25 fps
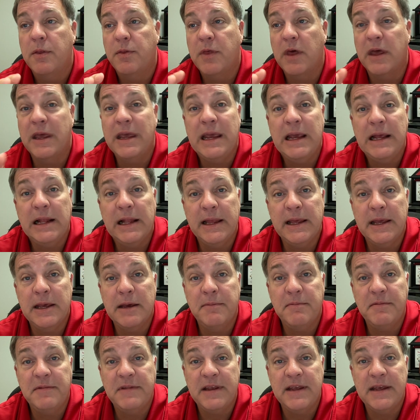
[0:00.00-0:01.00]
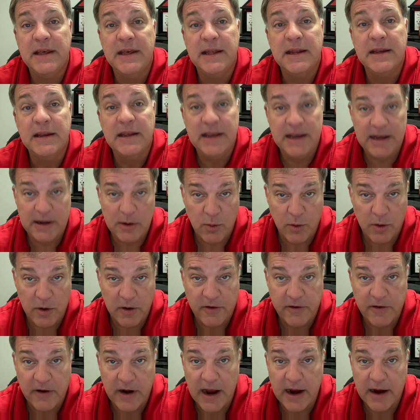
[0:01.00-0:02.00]
the Helium 10
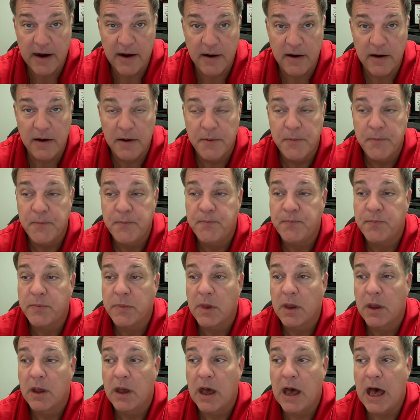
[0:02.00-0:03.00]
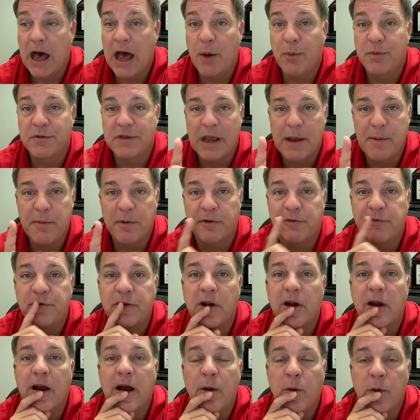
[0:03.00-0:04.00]
keyword tracker, I was able to
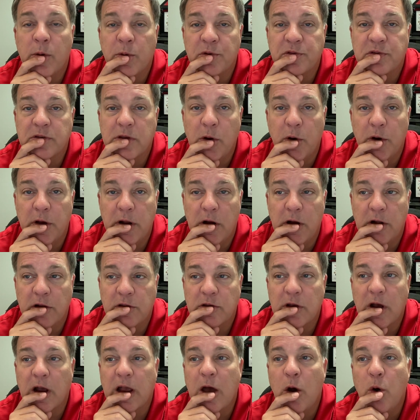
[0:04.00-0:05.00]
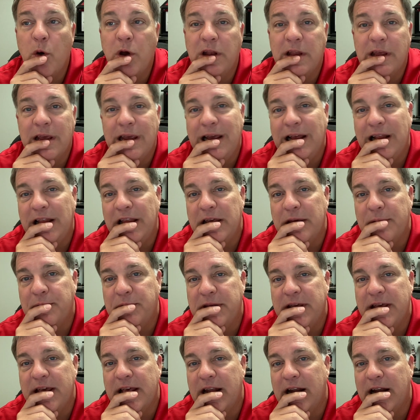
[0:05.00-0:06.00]
figure out what was going on. So I go into Helium
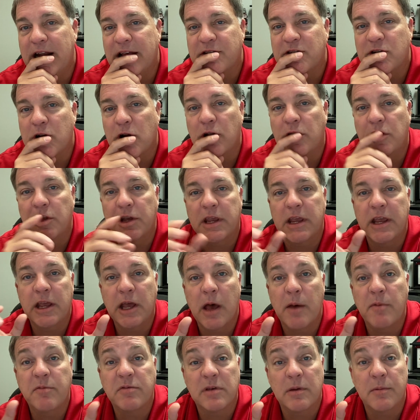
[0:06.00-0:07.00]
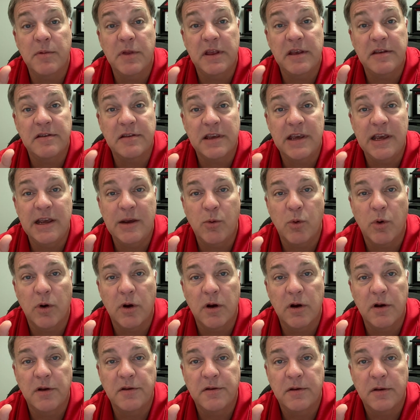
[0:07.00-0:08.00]
10 and I start looking up some of these
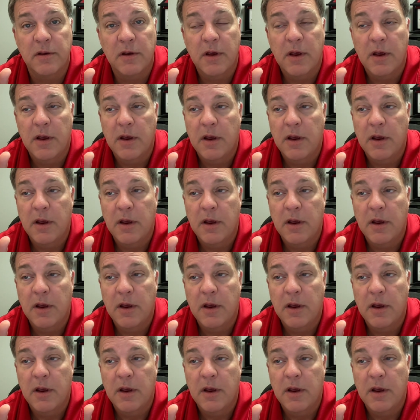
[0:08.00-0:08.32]
keywords